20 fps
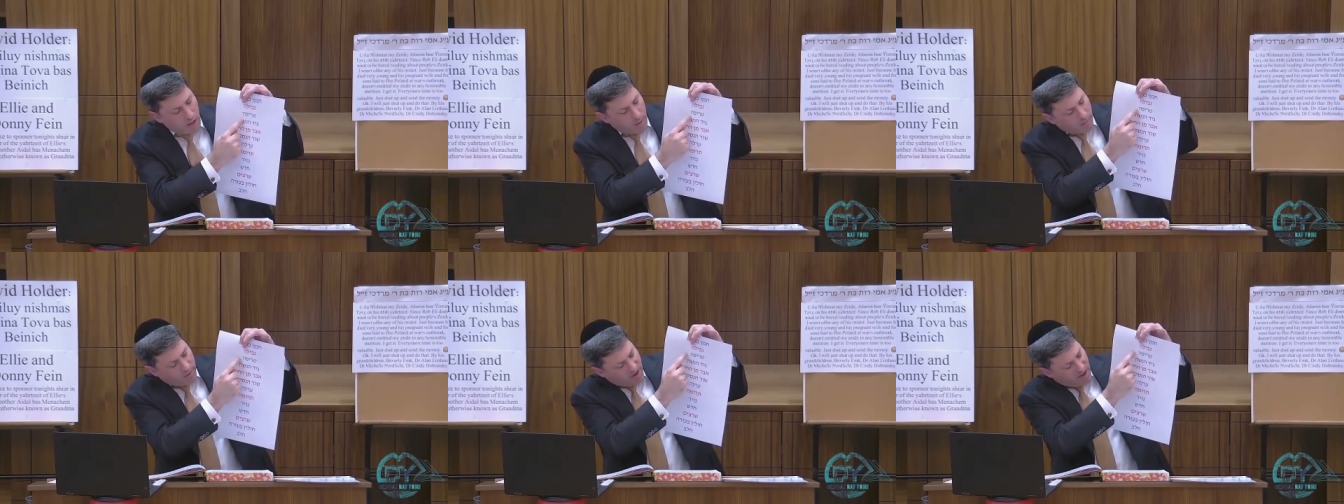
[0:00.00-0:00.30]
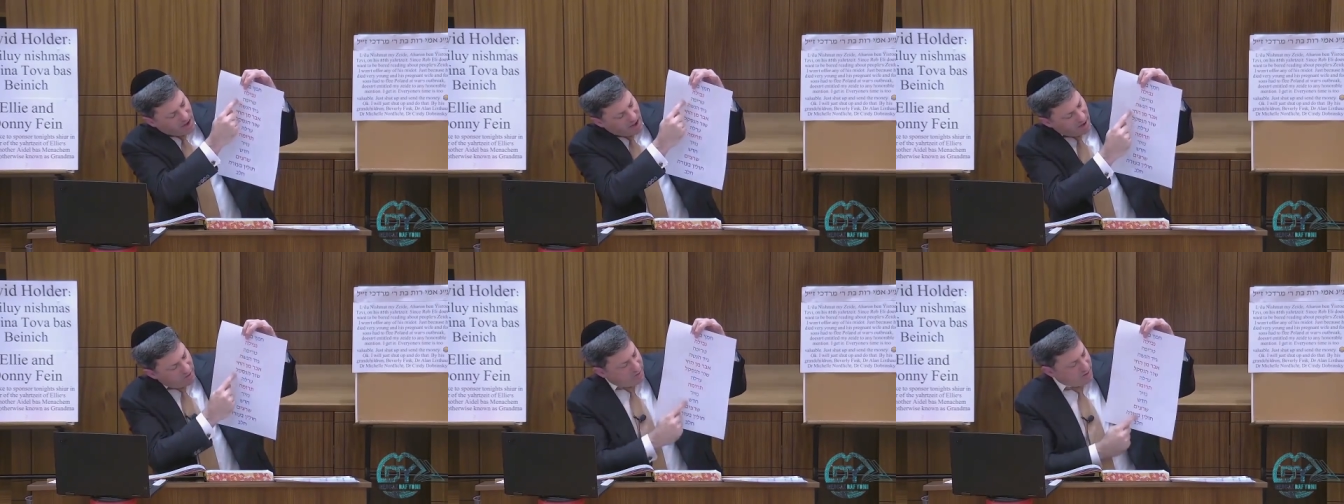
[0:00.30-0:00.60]
but
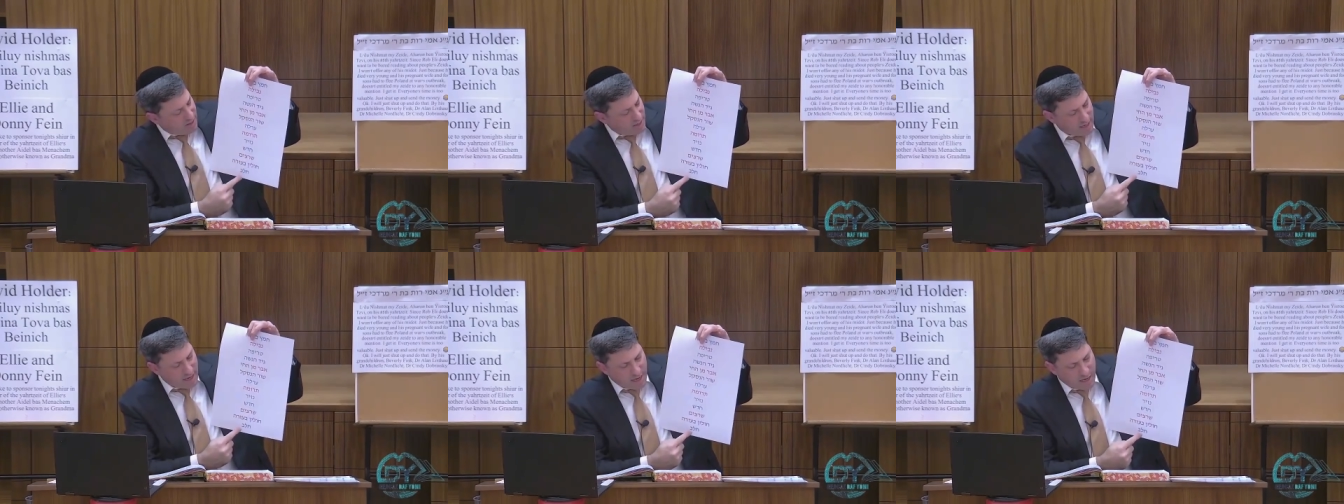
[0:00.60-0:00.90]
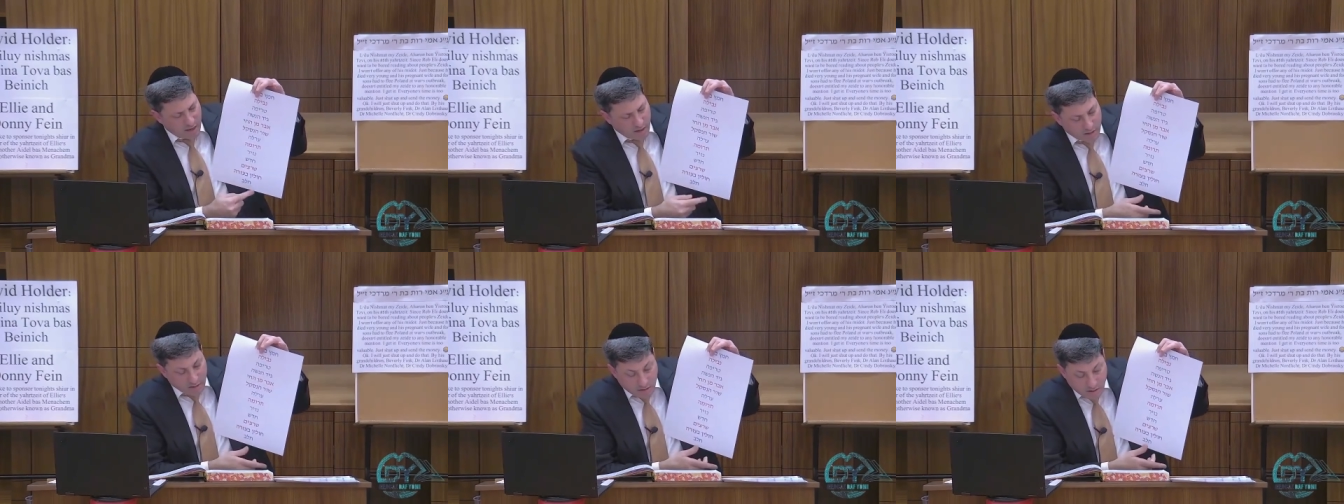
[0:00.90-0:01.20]
everything
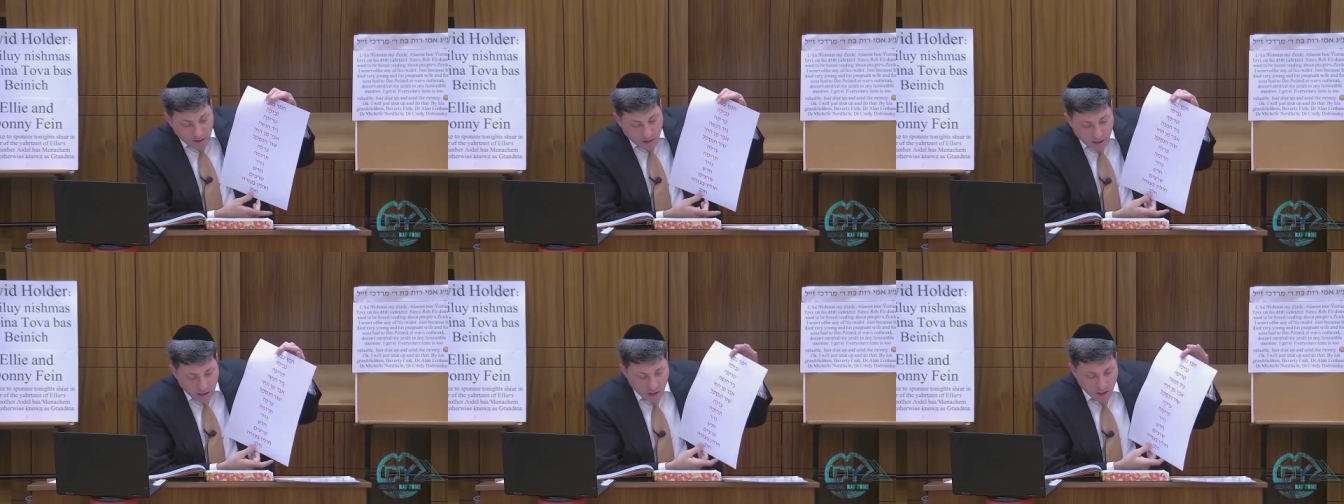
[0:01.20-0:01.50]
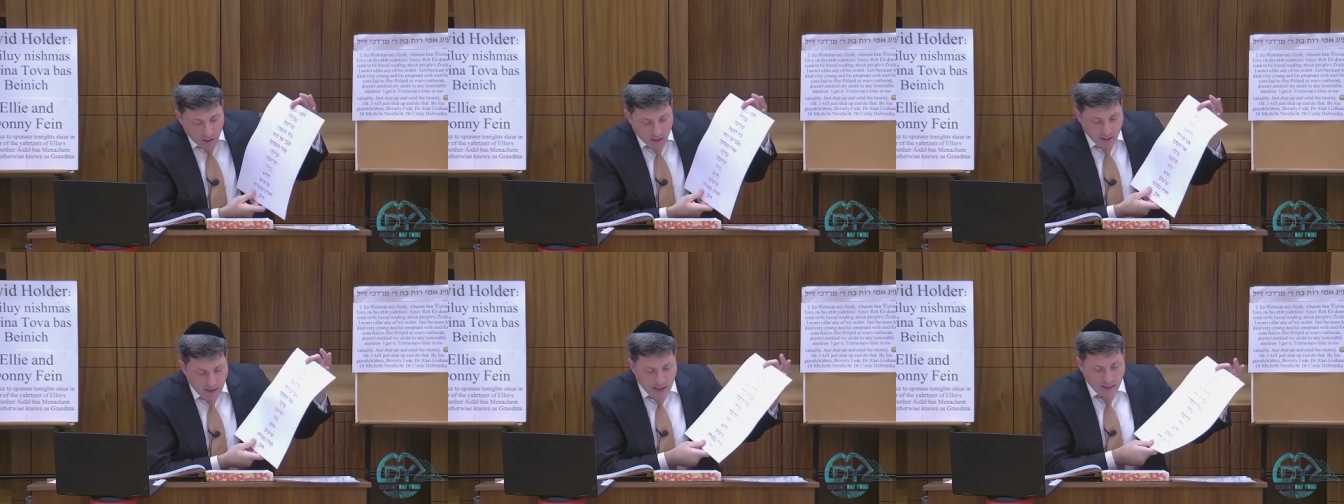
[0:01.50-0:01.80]
else,
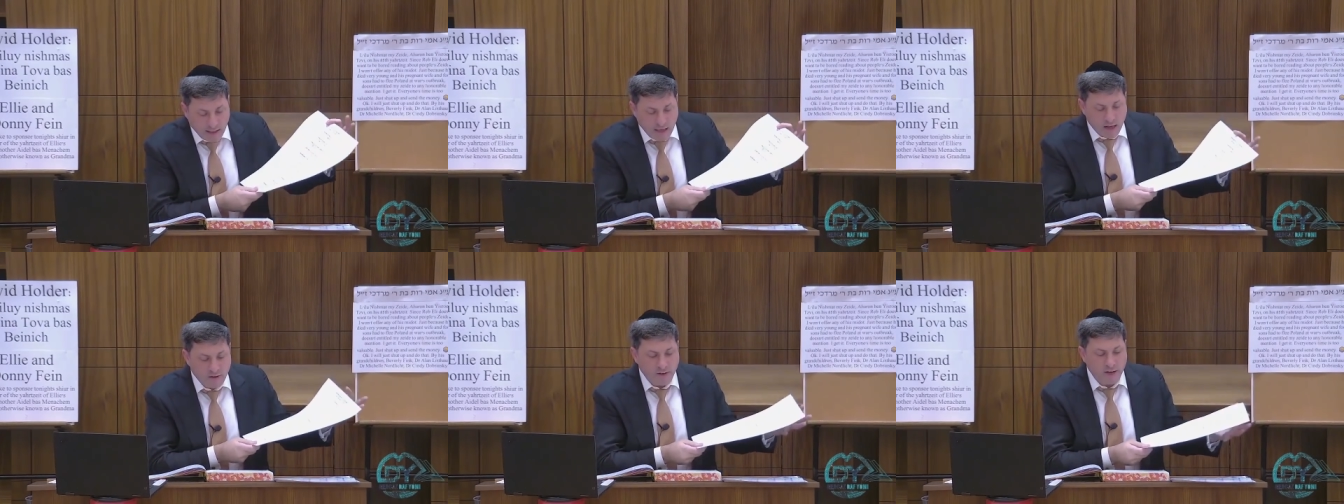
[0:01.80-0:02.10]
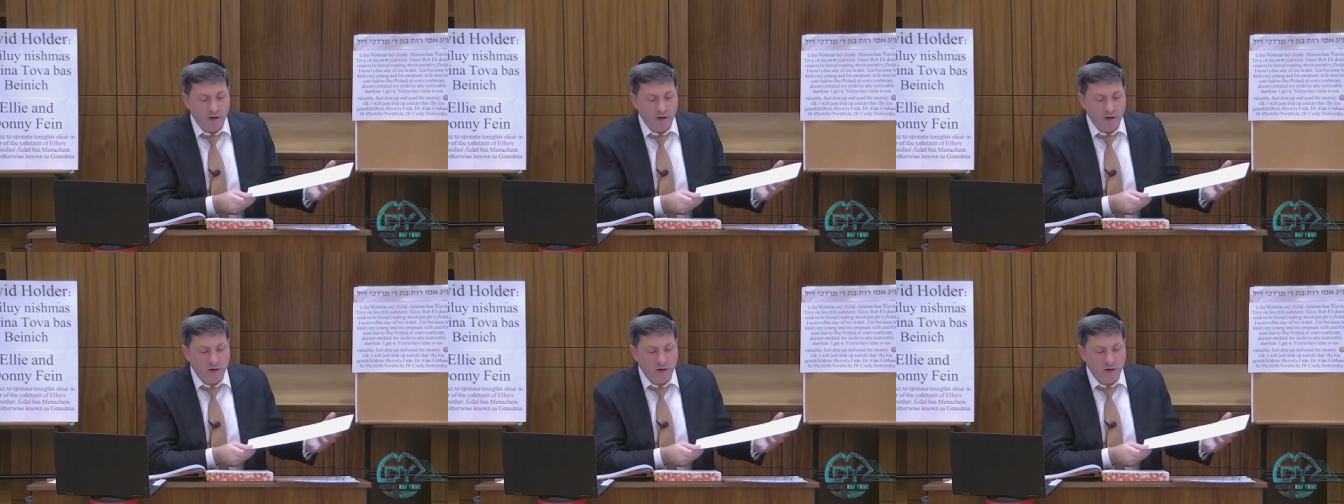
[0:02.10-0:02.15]
you now have